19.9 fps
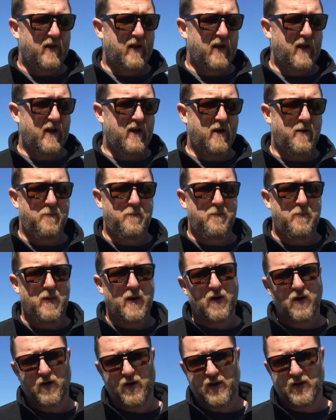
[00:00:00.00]
an
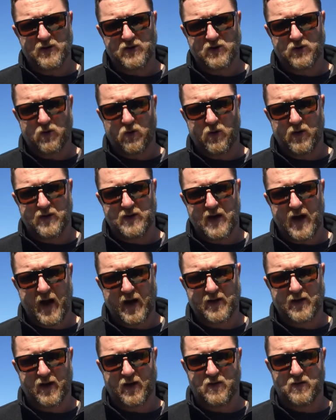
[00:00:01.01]
American story
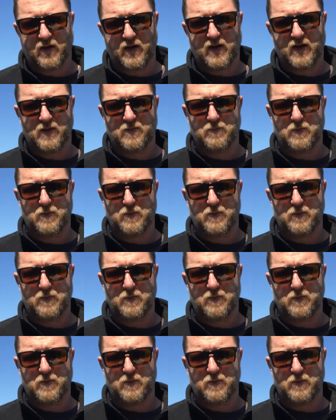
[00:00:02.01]
technically,